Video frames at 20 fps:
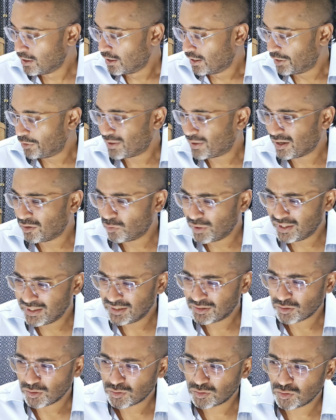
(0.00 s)
You can wear
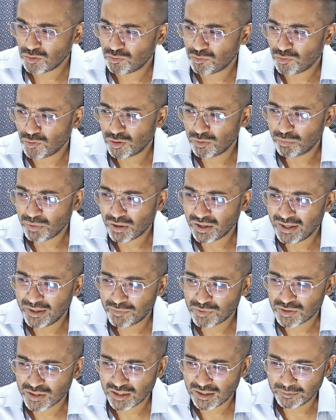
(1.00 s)
this also for
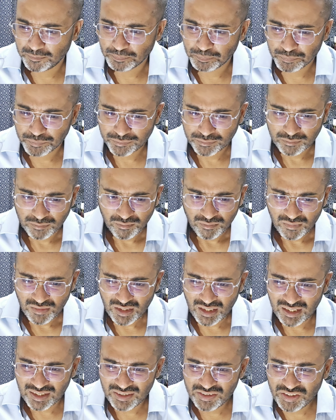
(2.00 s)
perhaps a
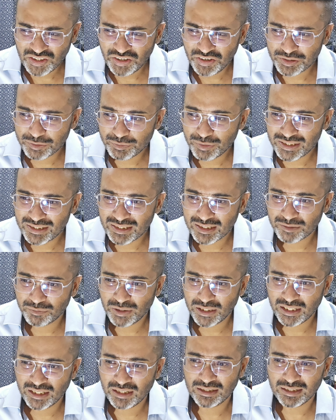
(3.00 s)
serious business
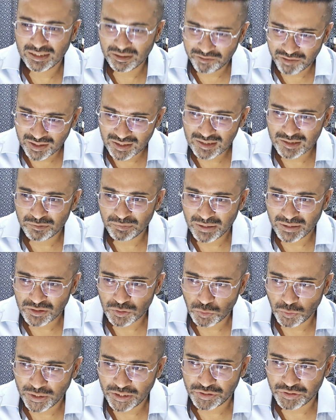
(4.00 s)
meeting. Definitely
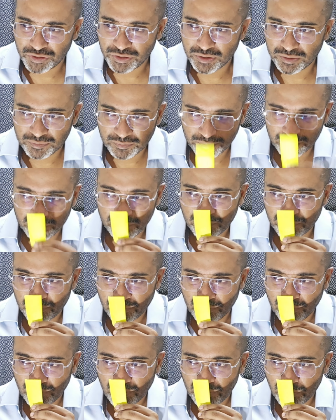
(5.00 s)
smells rich.
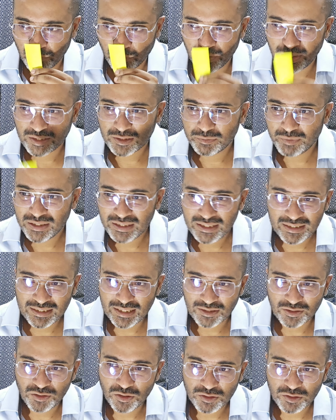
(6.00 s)
When I smell this, it
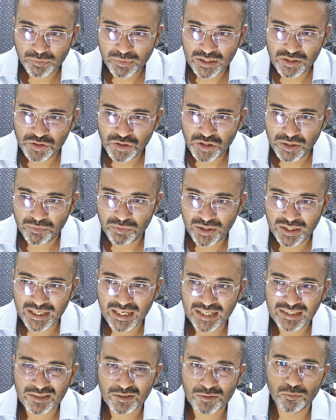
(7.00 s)
does not smell cheap. It
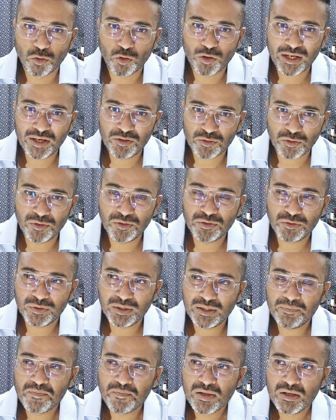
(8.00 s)
has a smoky tone to
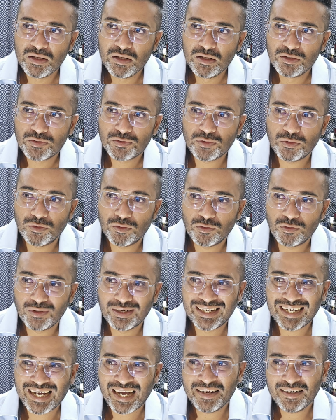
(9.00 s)
it.
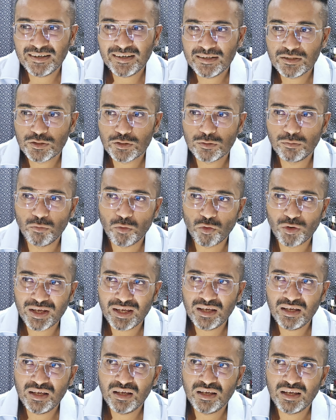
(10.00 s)
So kind of
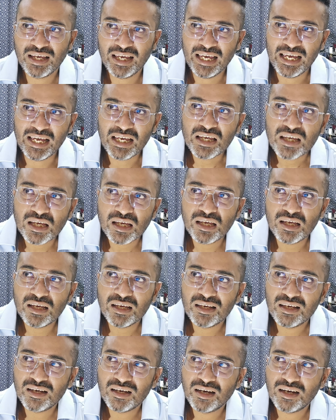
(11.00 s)
smoky, inky,